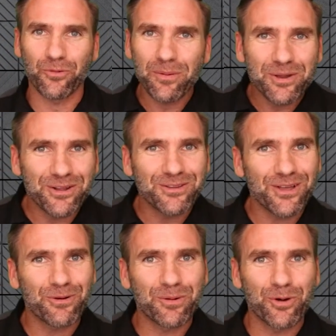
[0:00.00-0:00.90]
Well, I'm here to tell
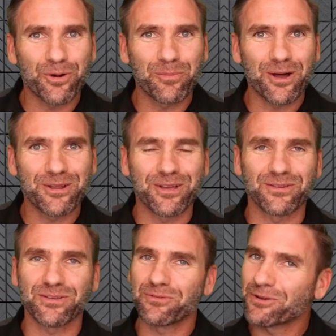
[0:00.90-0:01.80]
you what a motor mount
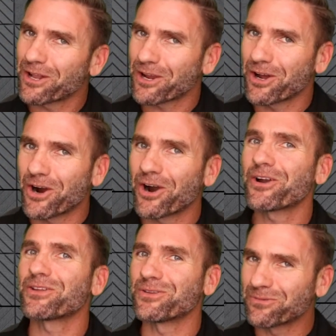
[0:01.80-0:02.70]
is. If you got a
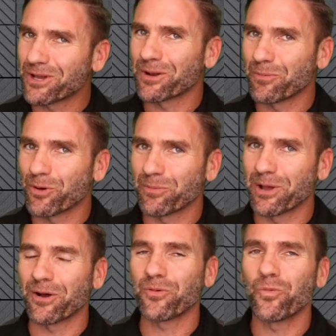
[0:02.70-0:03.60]
car, you've got a motor
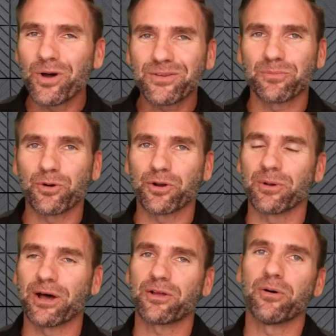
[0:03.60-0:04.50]
mount. What is a motor mount?